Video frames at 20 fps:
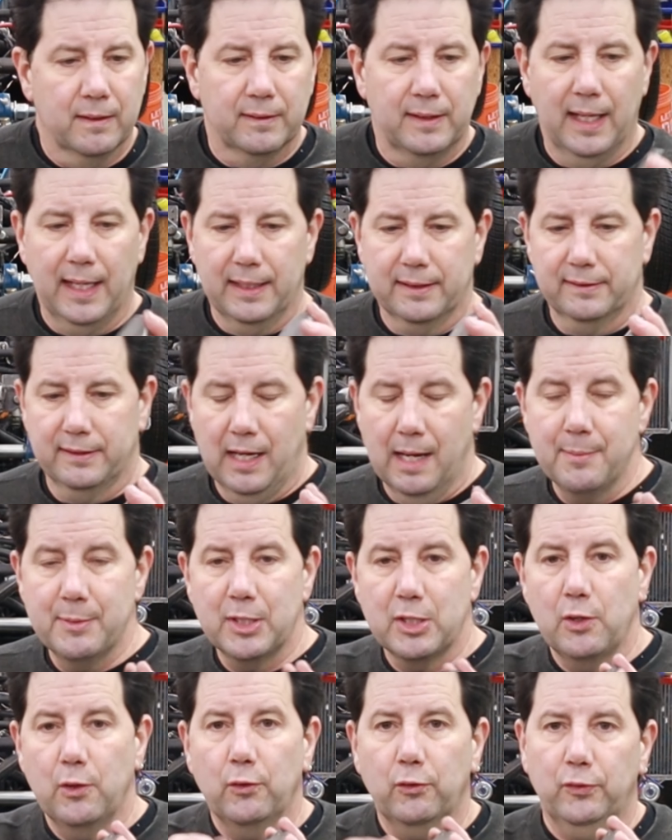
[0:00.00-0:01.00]
that I'm
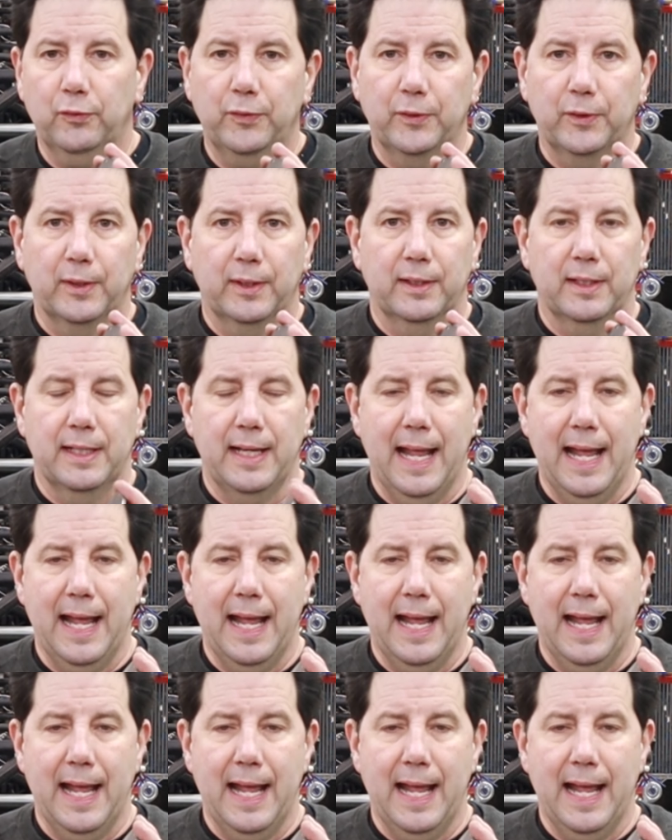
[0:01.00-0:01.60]
going to use for an